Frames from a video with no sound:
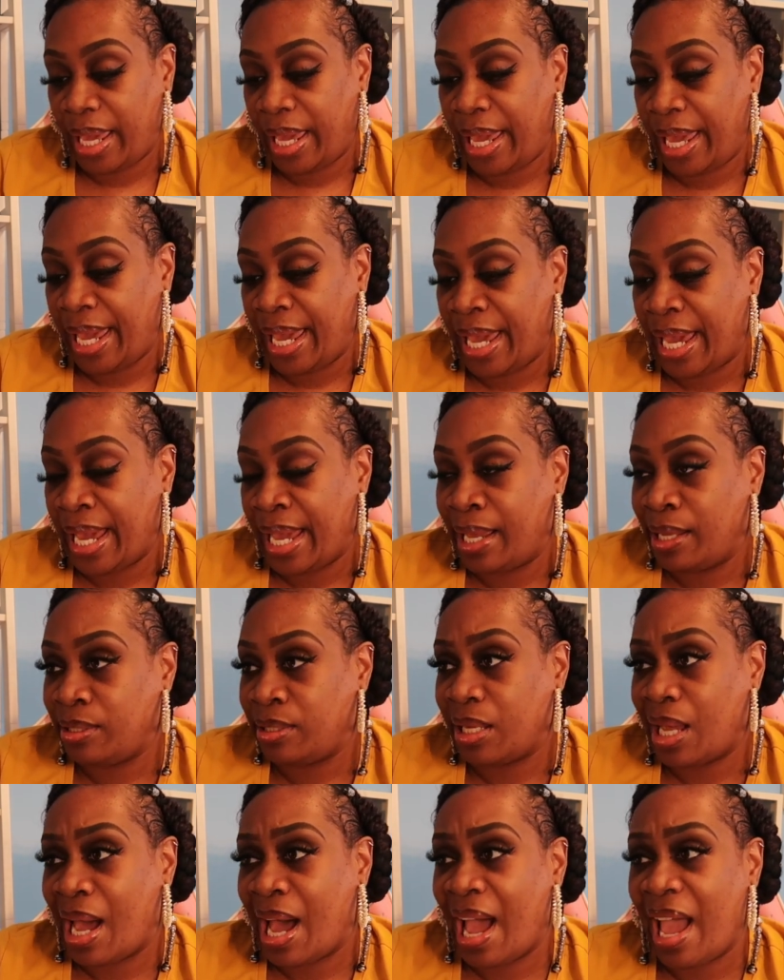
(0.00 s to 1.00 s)

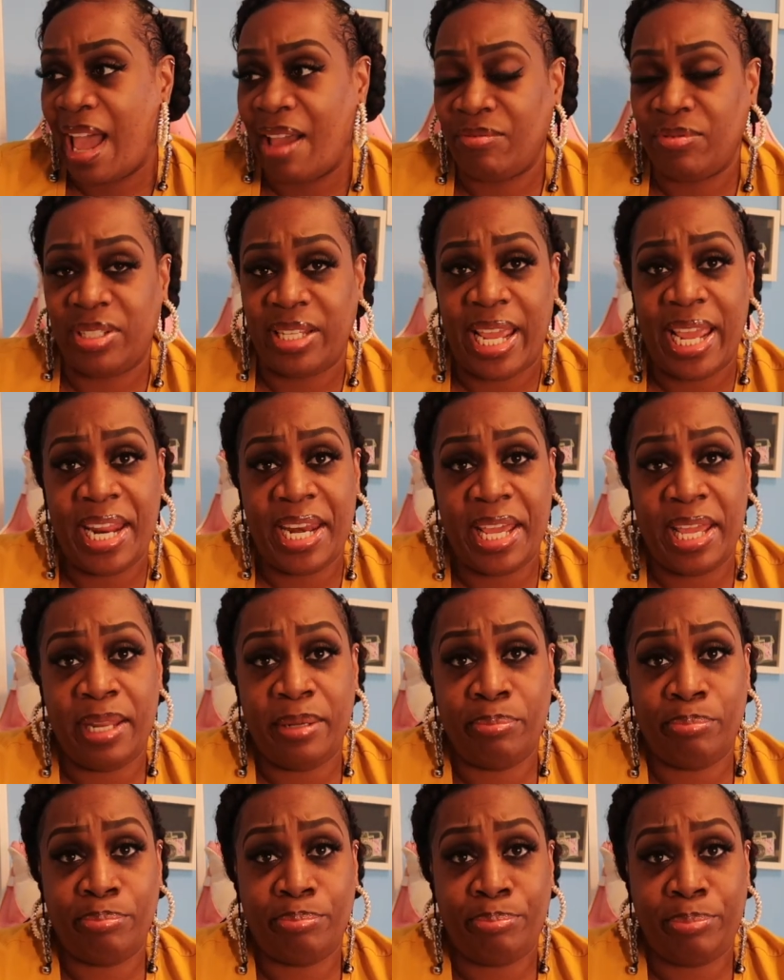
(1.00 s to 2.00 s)
And I have
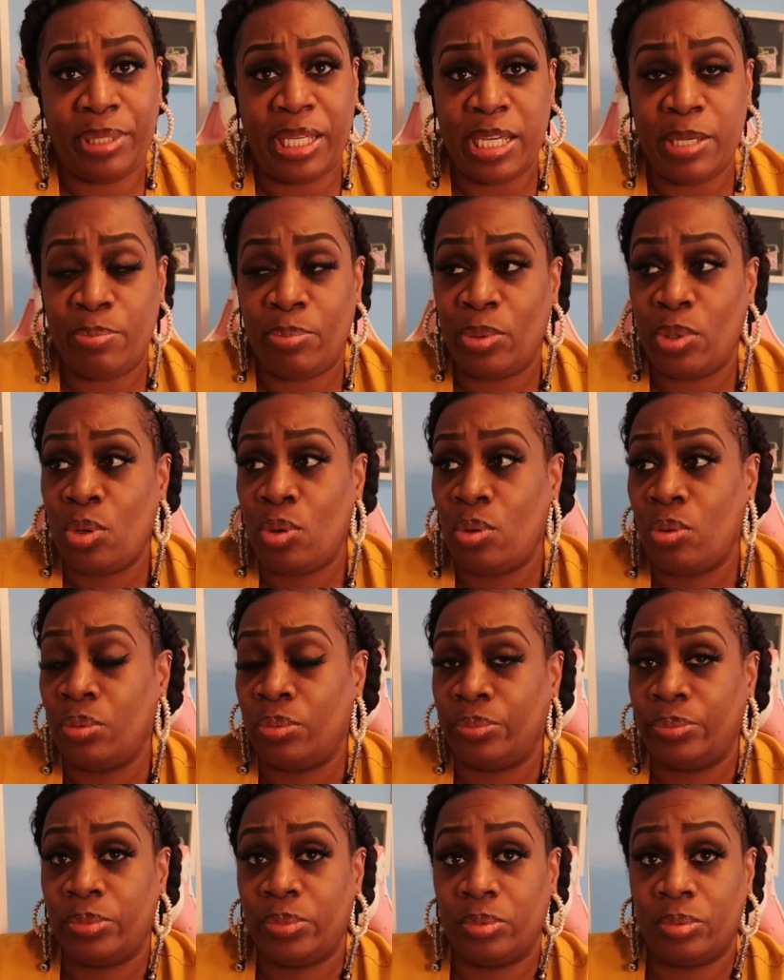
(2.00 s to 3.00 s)
dated
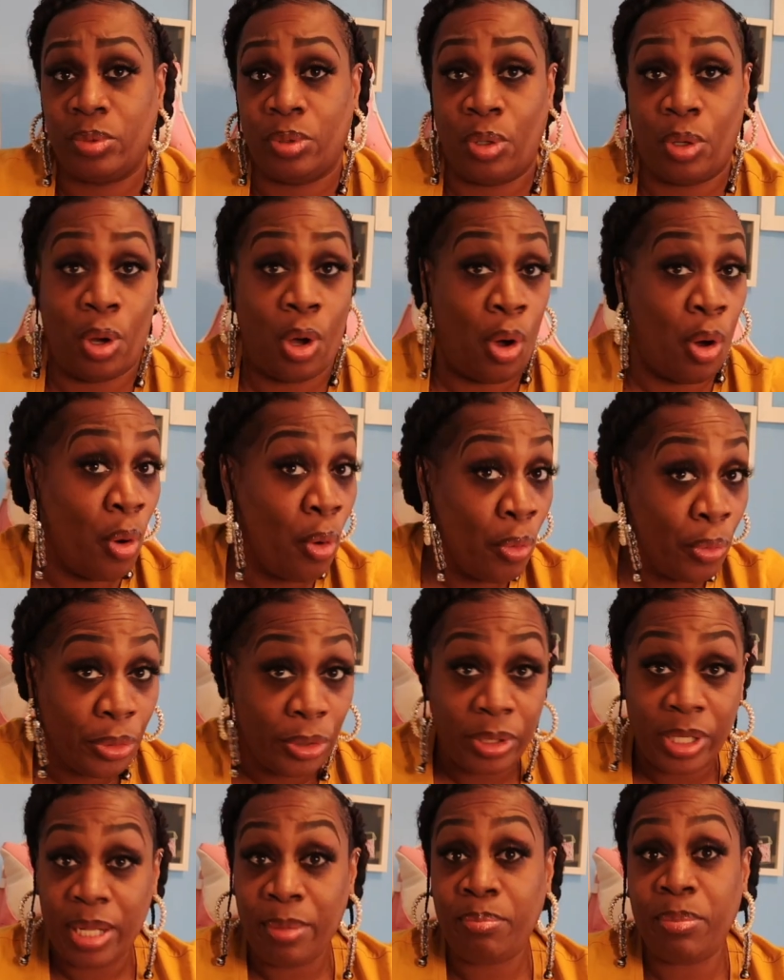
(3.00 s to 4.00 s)
people
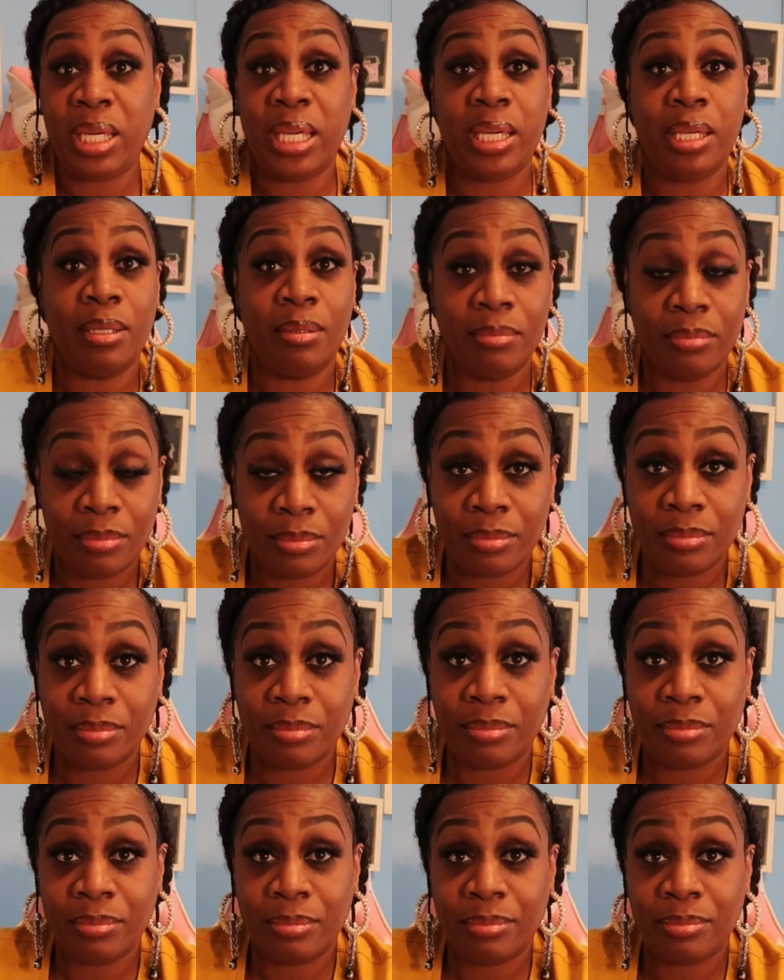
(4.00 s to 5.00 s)
older than me.
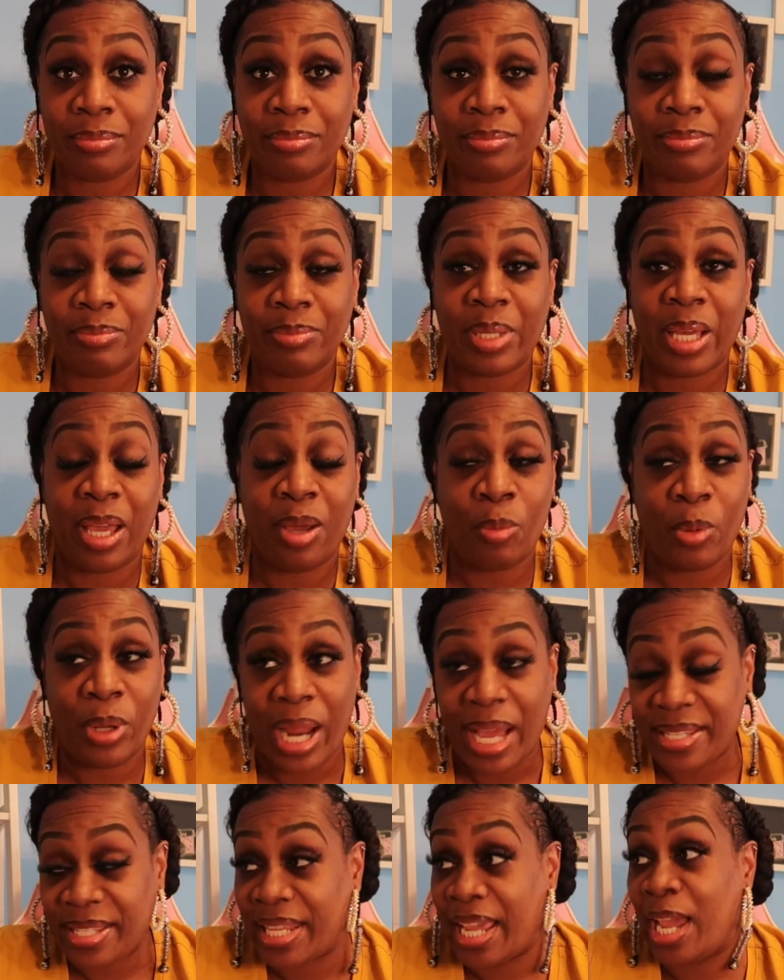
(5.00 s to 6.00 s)
And when
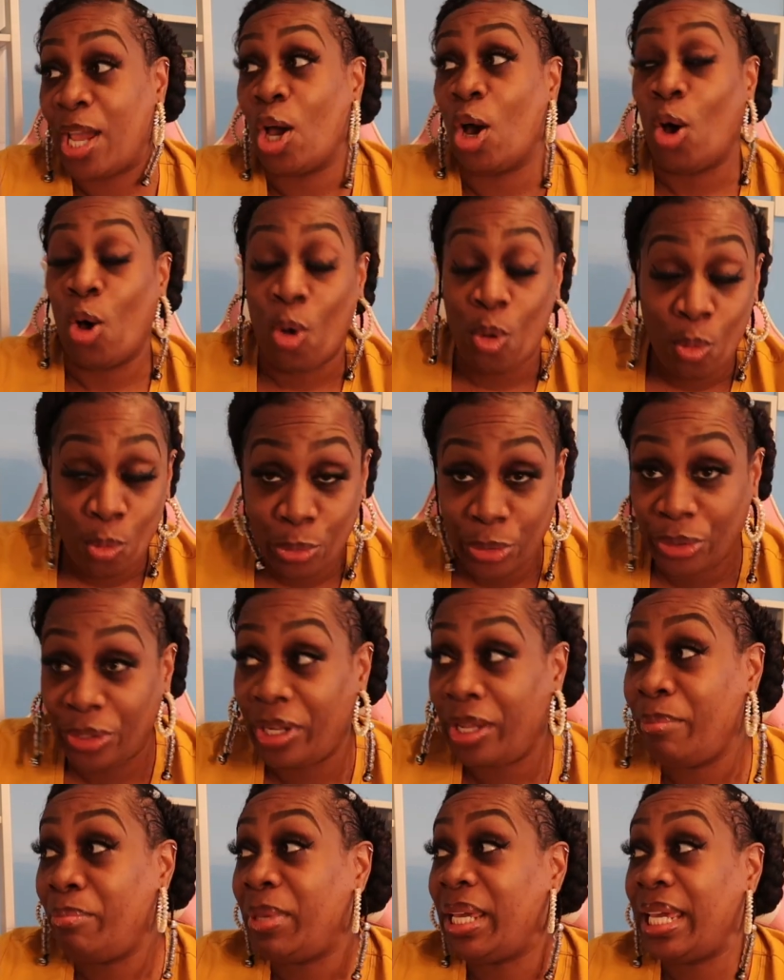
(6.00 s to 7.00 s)
I say older
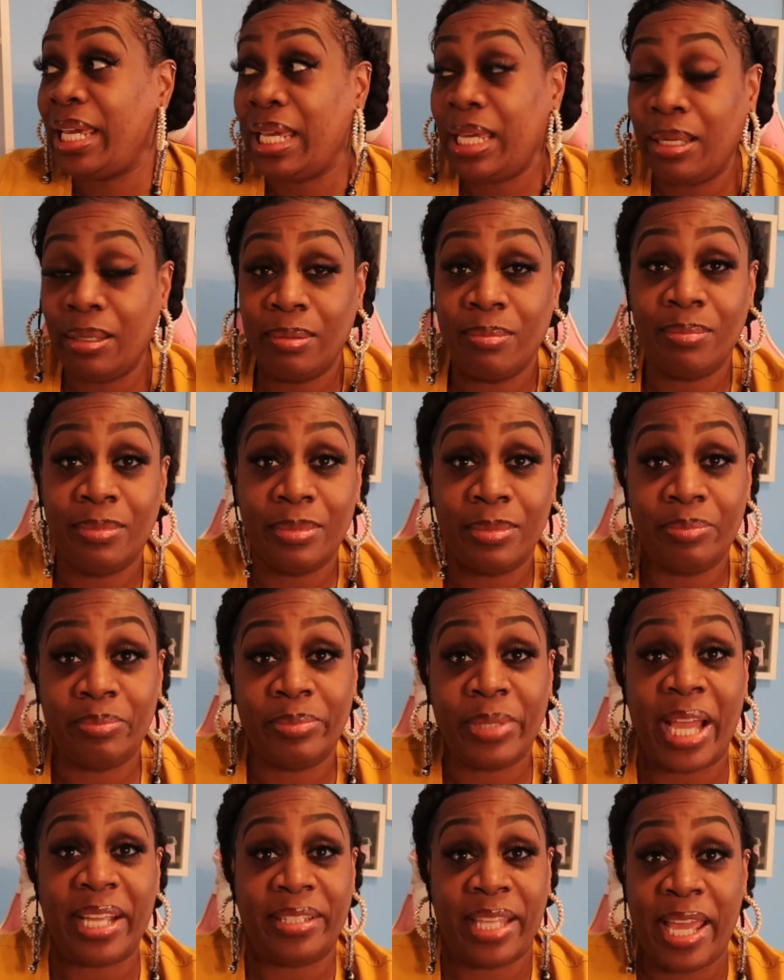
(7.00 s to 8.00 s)
than me,
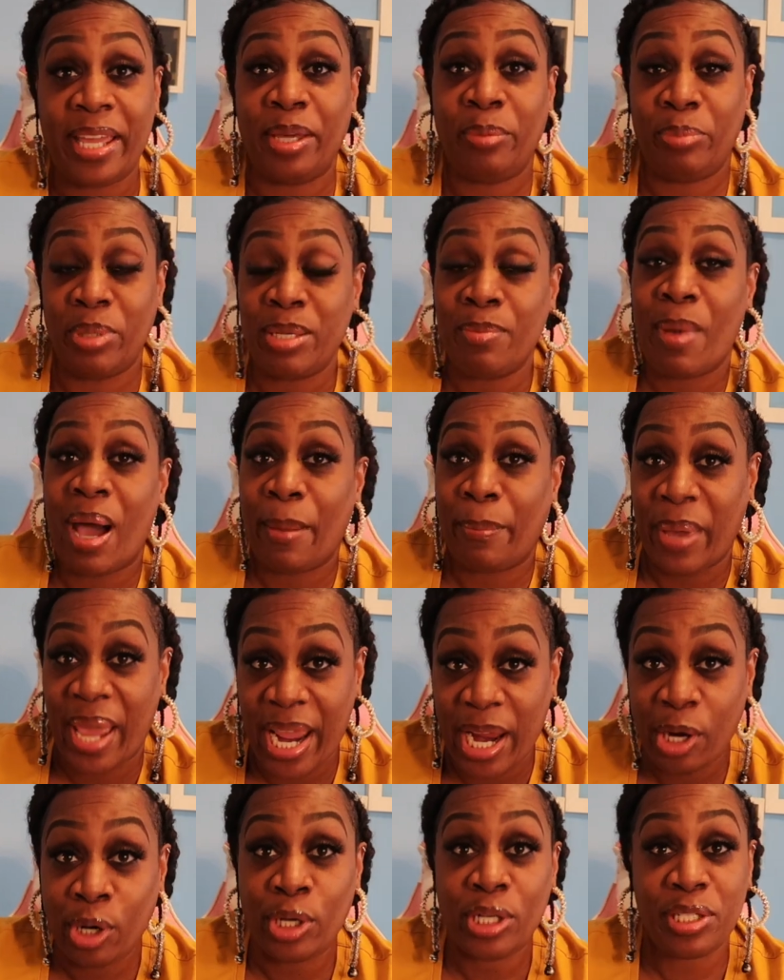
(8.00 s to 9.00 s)
like they could be my
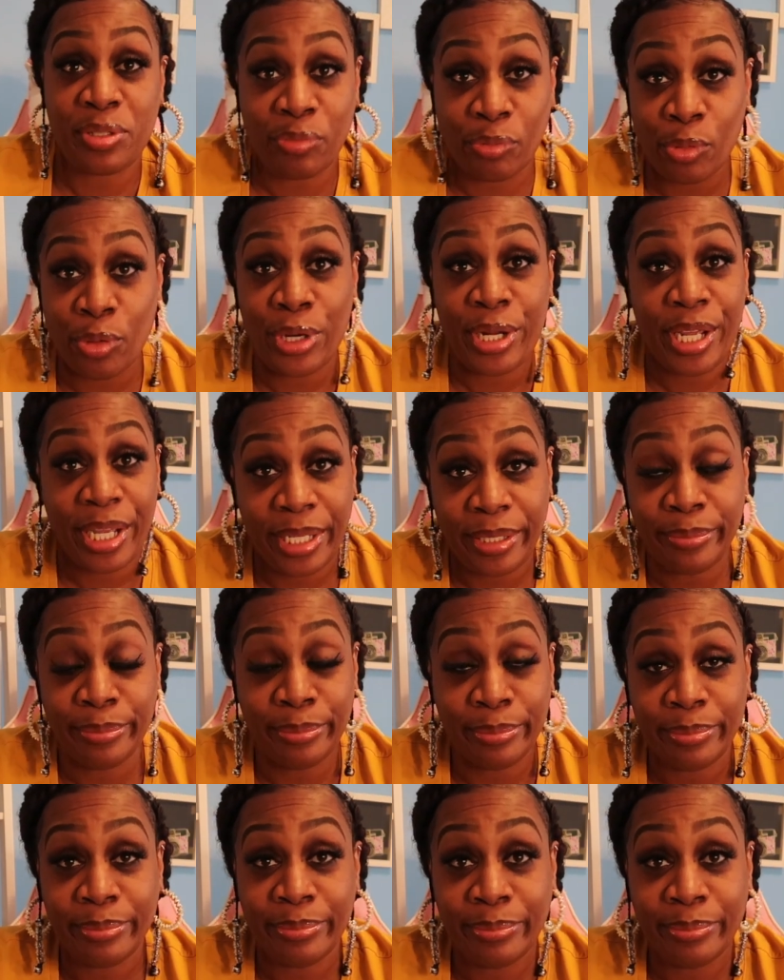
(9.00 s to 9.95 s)
parents' friend